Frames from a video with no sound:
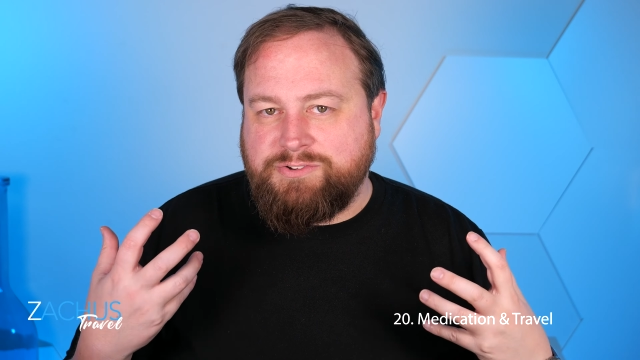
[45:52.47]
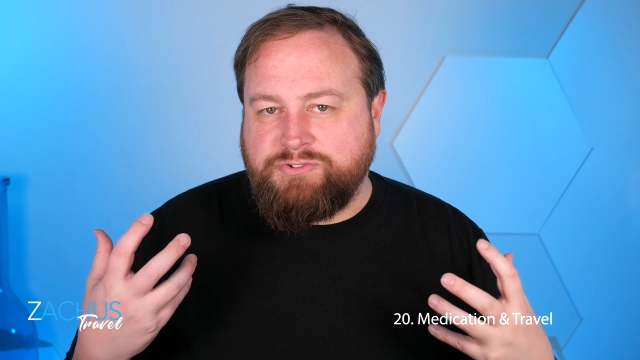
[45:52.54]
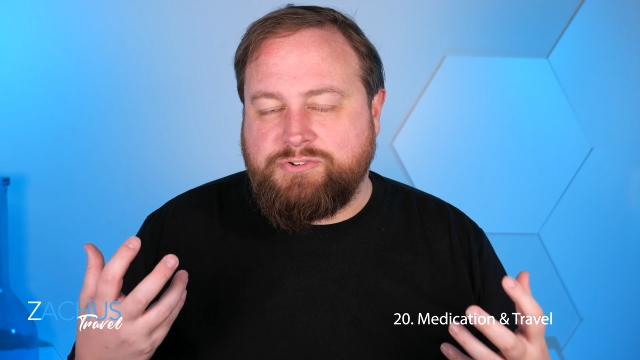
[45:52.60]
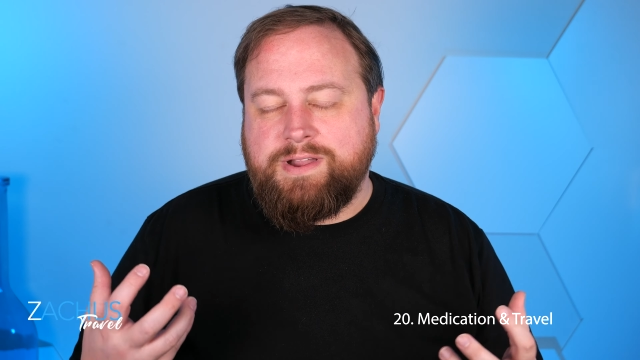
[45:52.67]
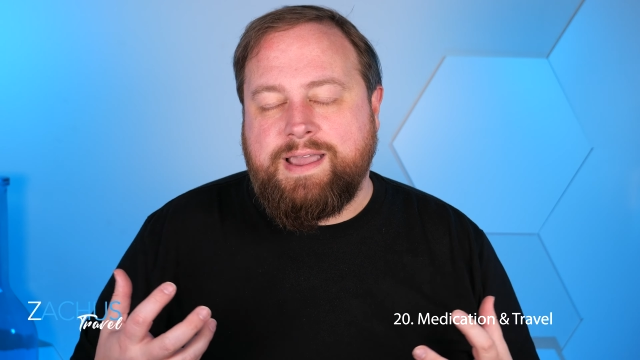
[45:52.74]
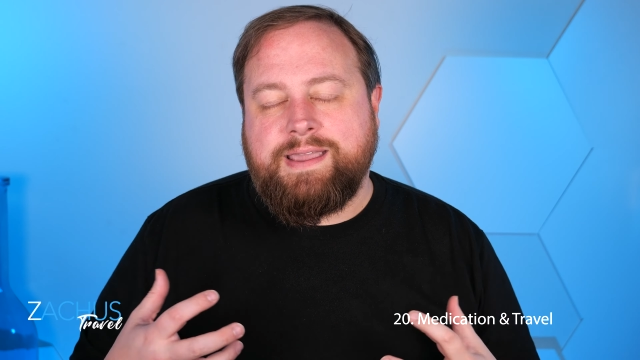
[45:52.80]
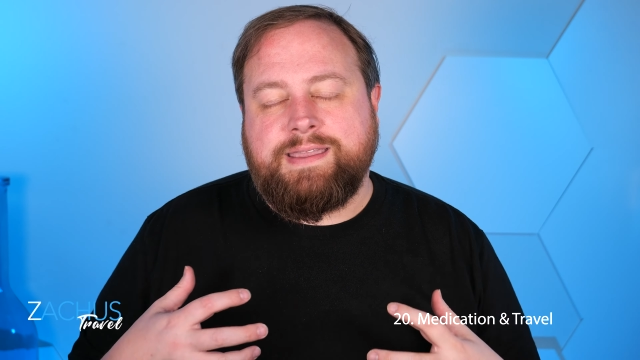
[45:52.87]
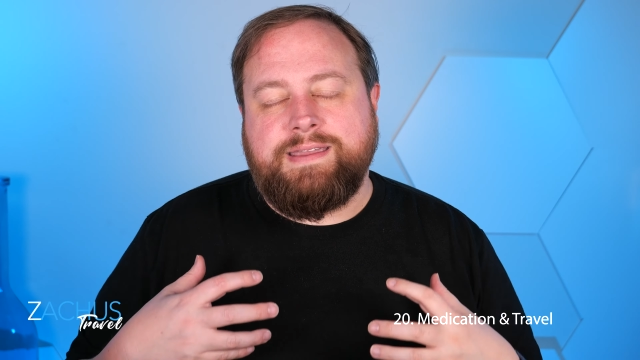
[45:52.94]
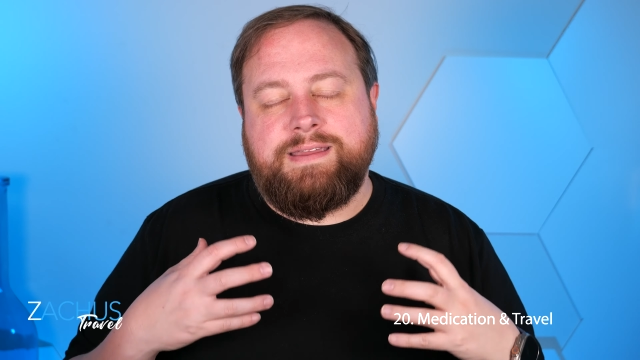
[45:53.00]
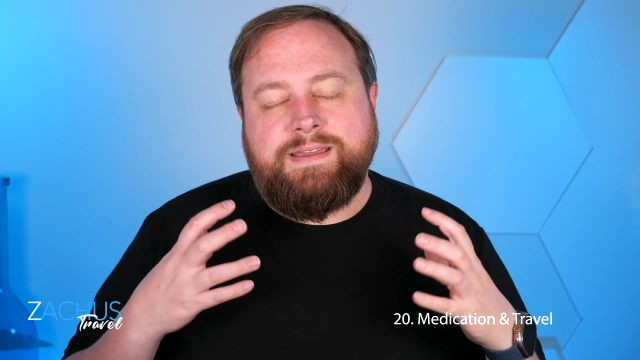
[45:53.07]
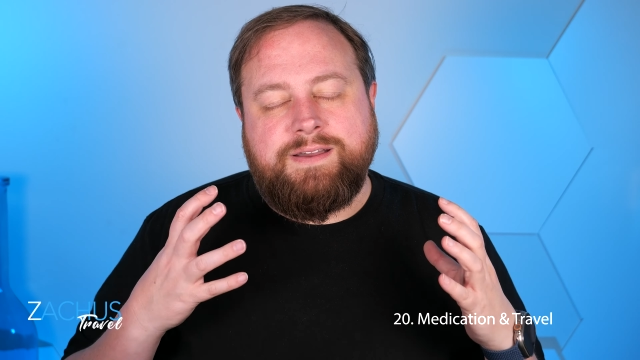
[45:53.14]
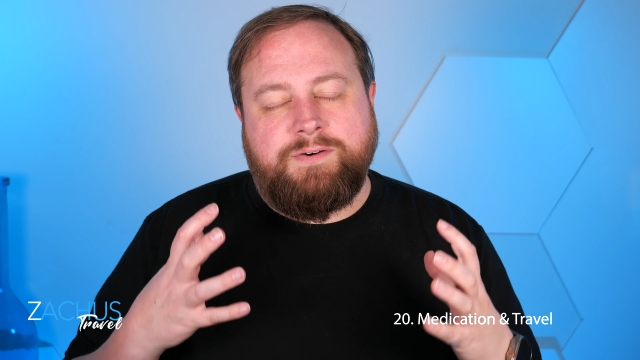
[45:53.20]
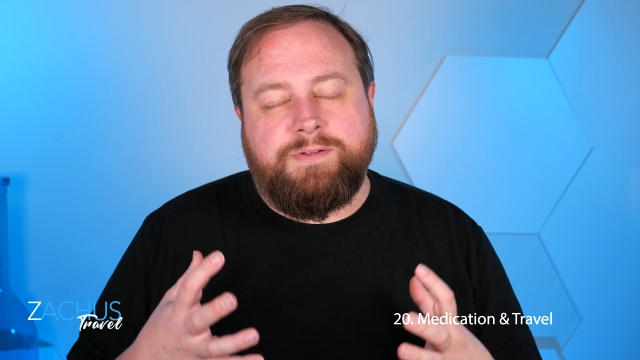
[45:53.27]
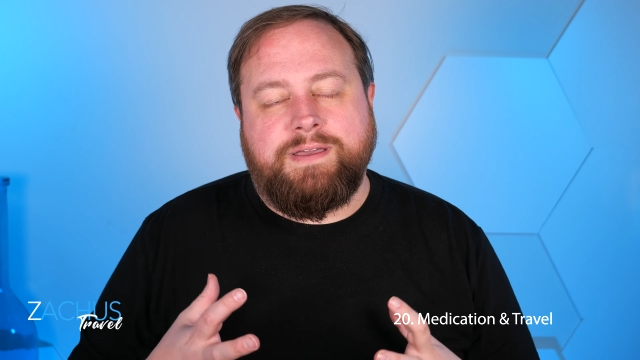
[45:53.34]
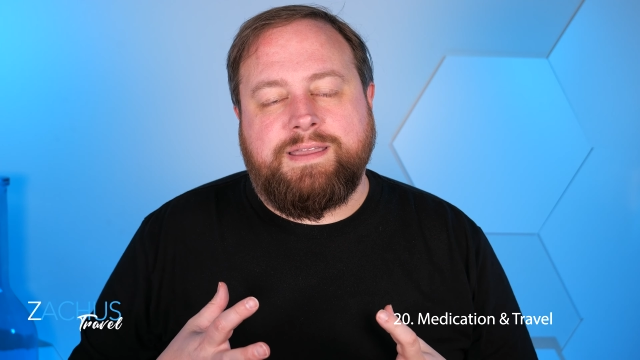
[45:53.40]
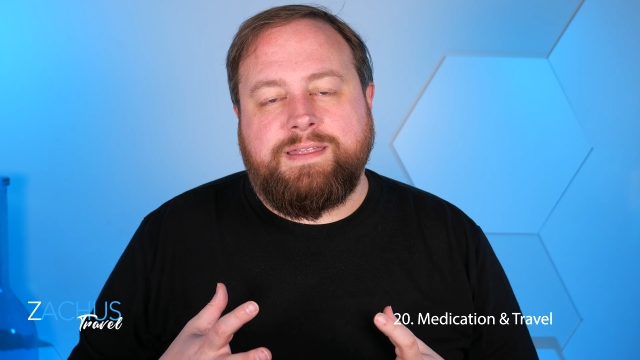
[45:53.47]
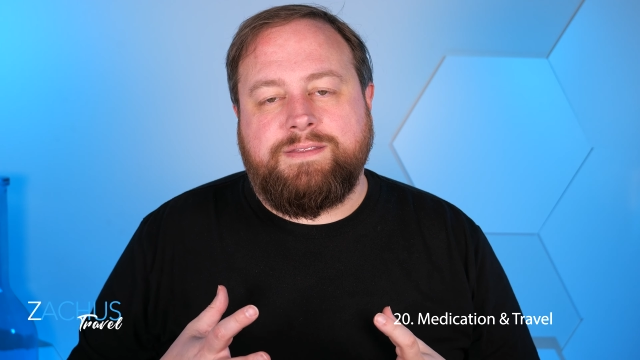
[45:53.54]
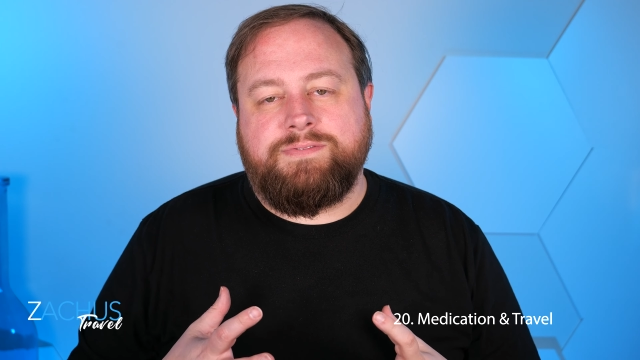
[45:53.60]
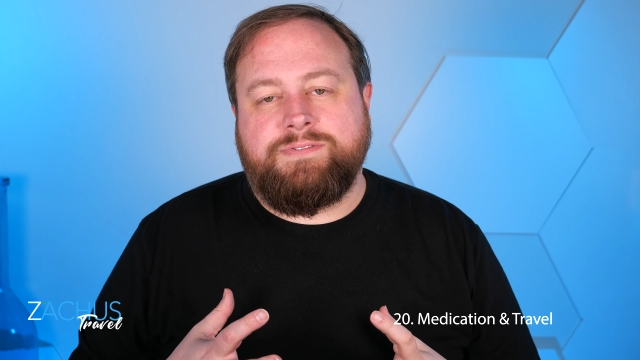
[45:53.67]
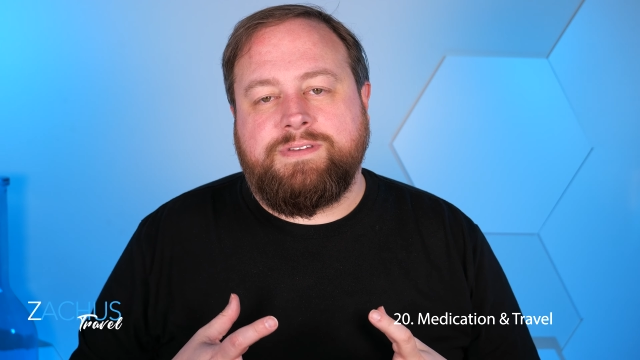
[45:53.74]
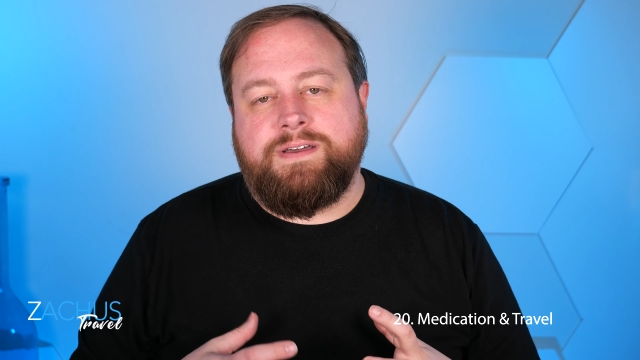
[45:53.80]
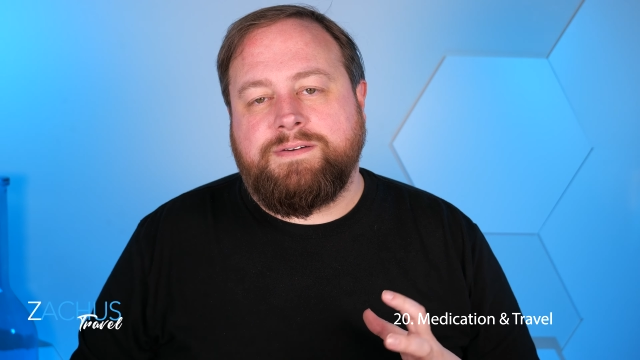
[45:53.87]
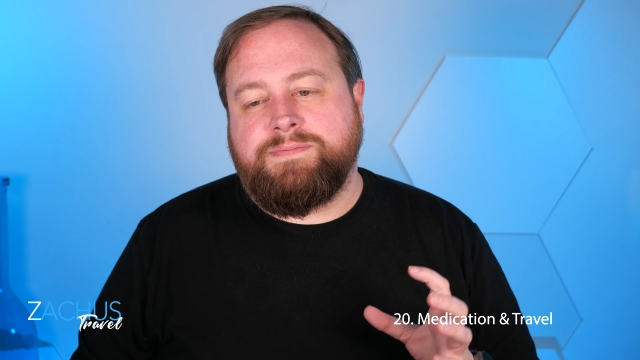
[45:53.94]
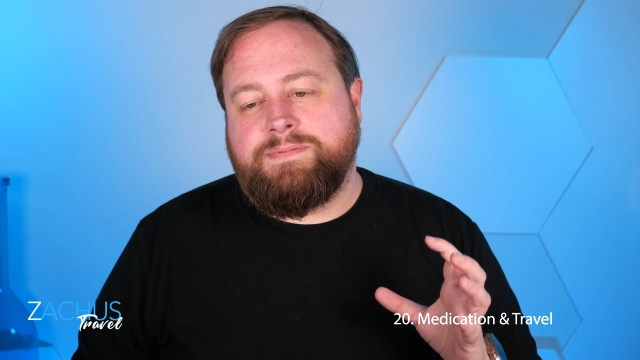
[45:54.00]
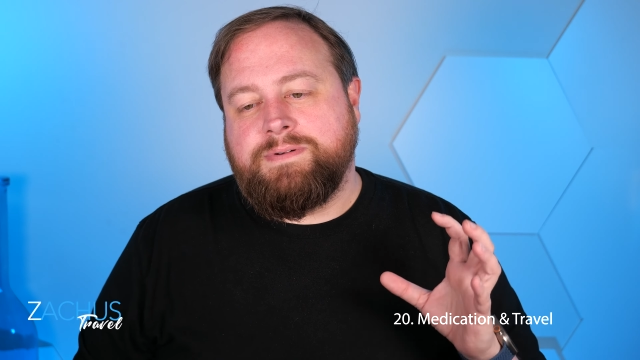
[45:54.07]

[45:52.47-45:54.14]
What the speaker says: track it, all that kind of stuff.